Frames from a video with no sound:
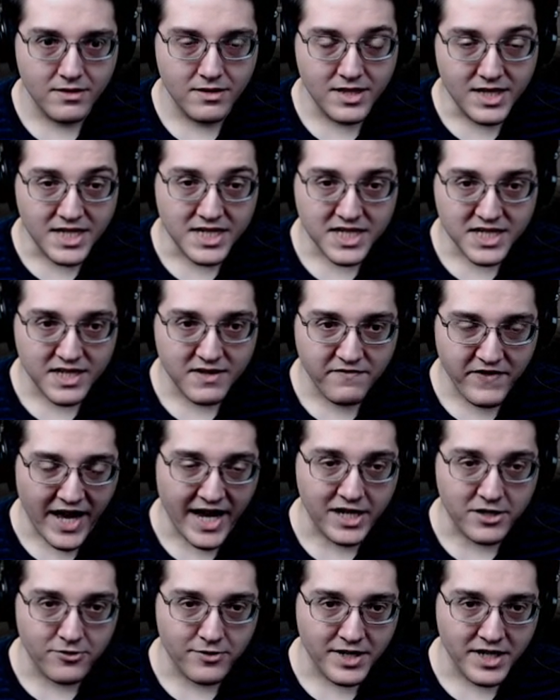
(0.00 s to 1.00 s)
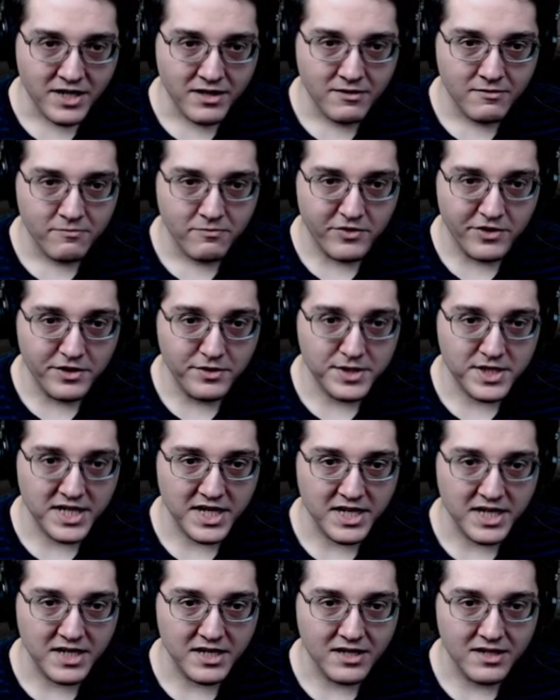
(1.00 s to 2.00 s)
this factory
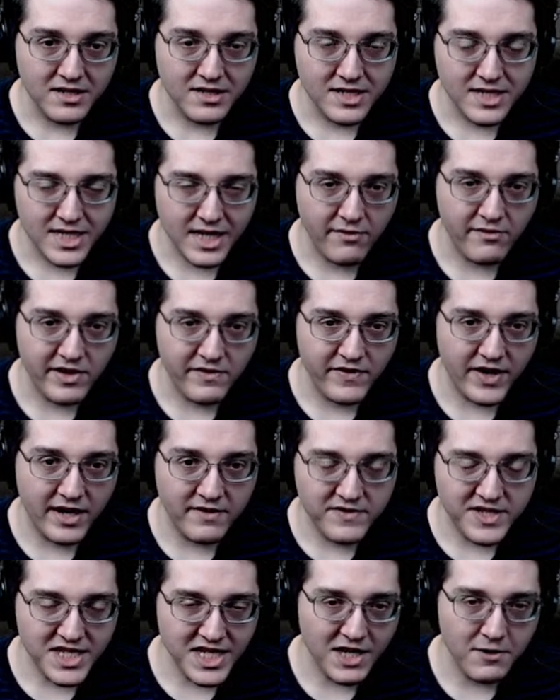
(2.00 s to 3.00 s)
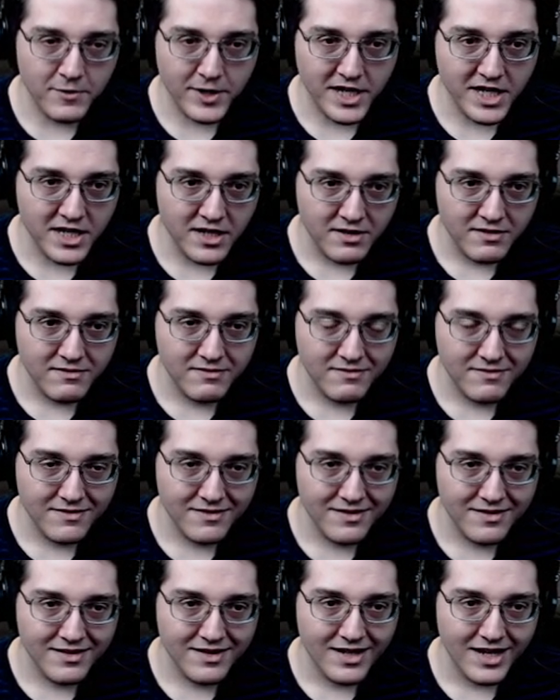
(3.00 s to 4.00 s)
producing 75 seaweed
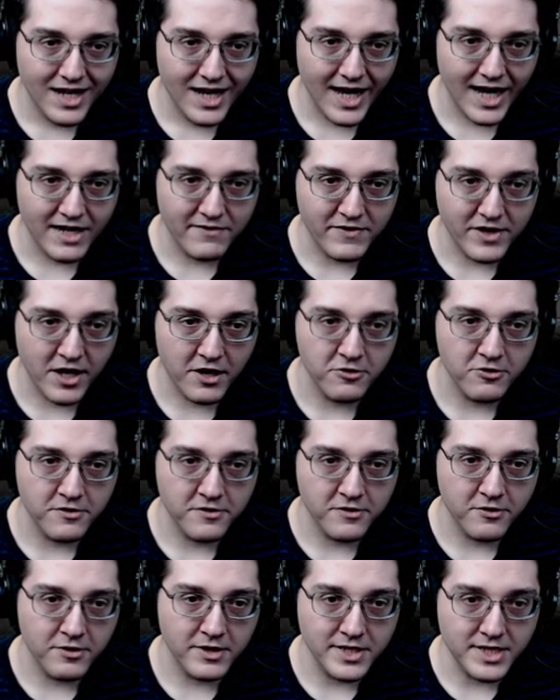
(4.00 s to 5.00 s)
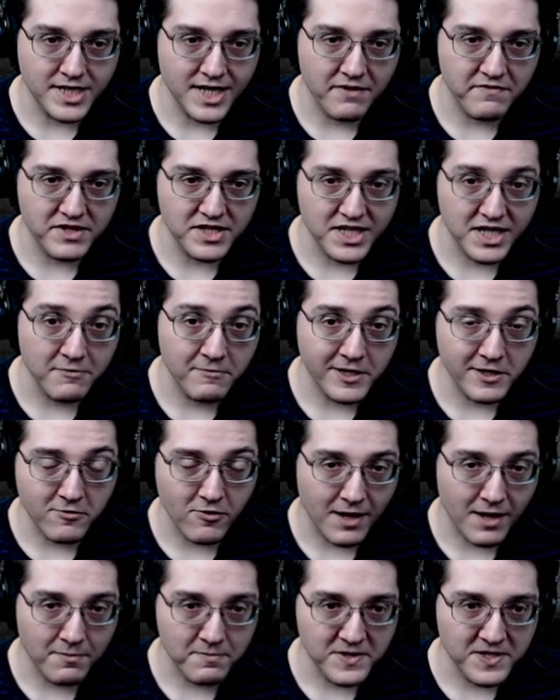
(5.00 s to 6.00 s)
out of 137 seaweed
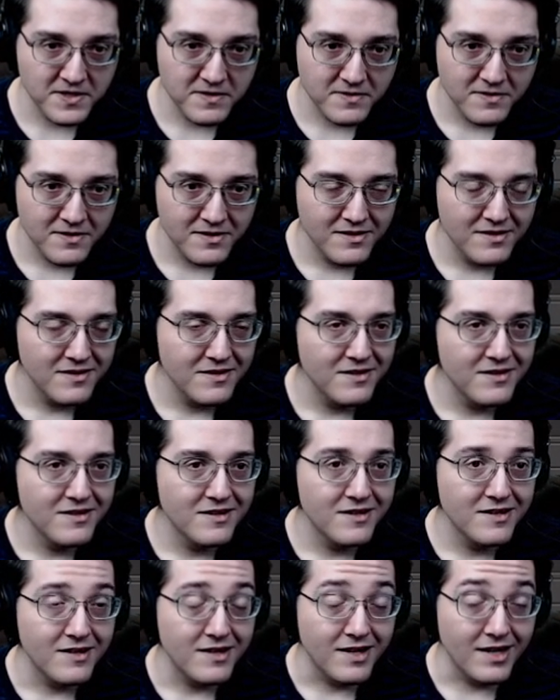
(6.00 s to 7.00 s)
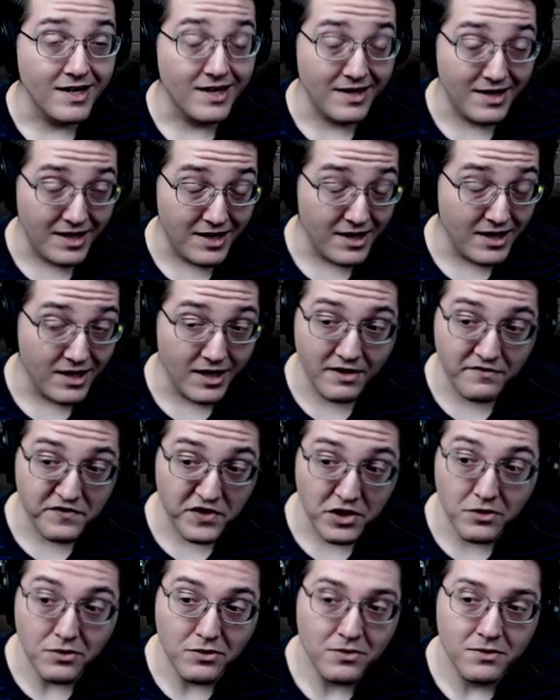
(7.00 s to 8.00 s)
crops, a
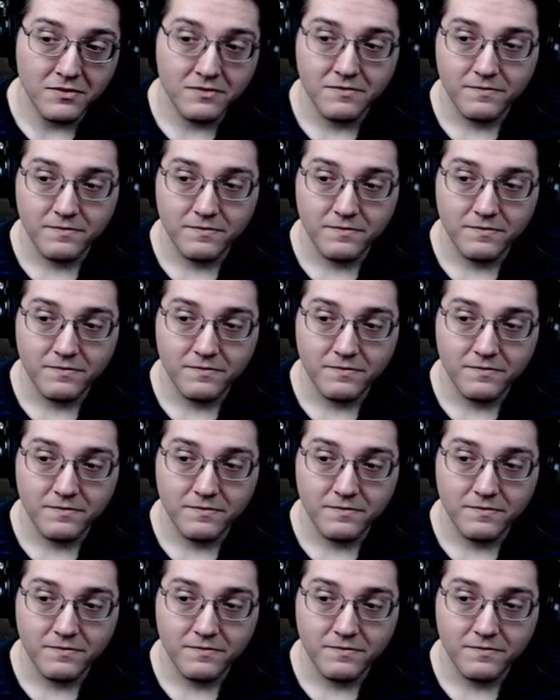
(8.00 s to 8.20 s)
few,